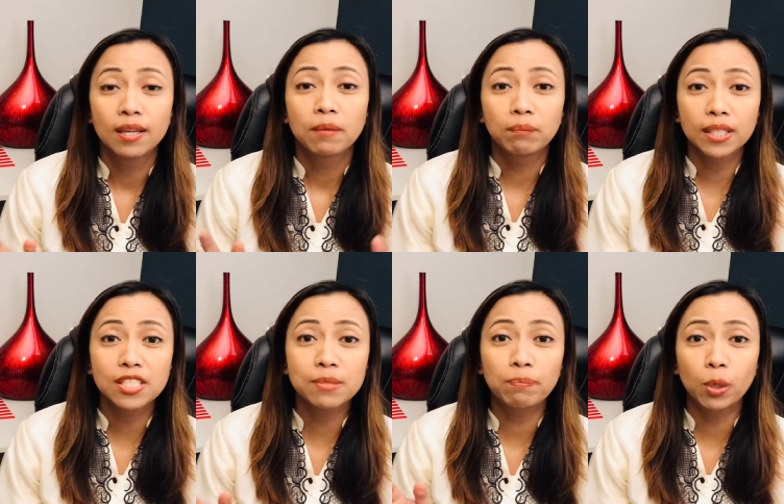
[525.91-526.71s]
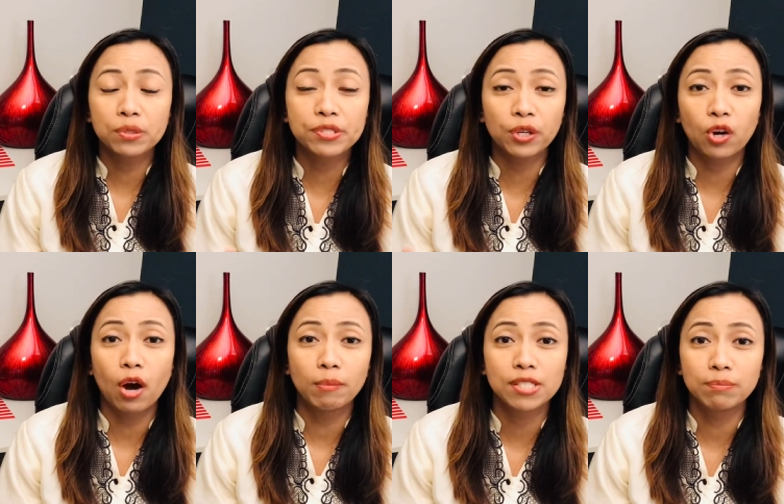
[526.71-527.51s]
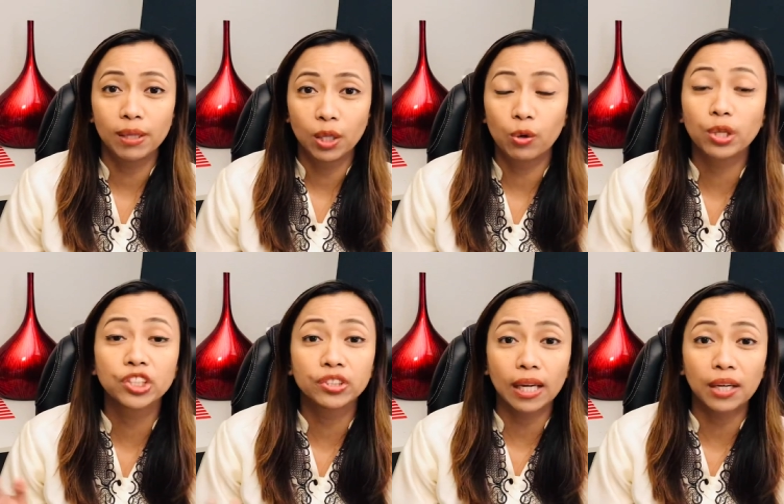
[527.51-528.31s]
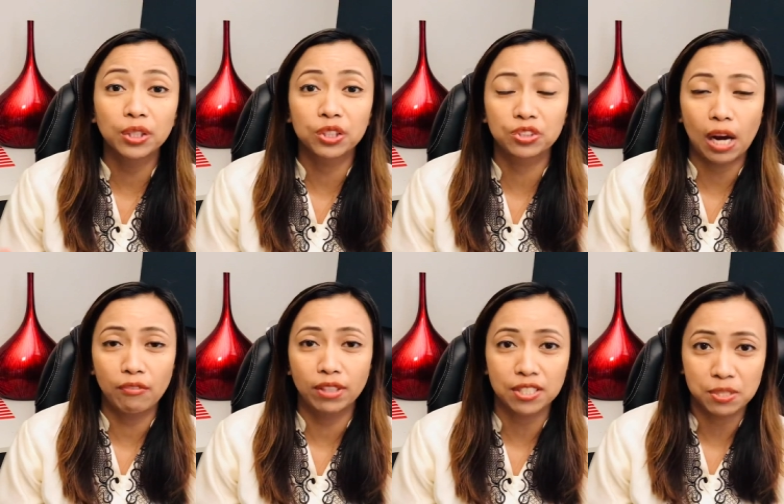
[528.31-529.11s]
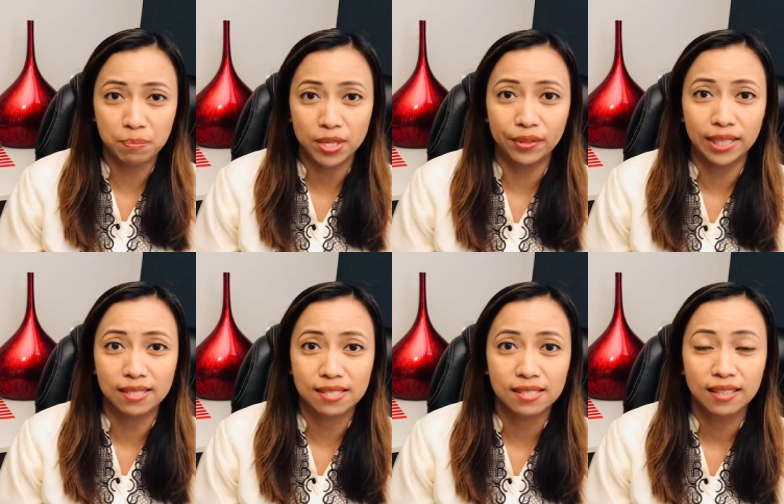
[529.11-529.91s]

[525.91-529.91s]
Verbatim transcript: please post your comments below or share your travel experience.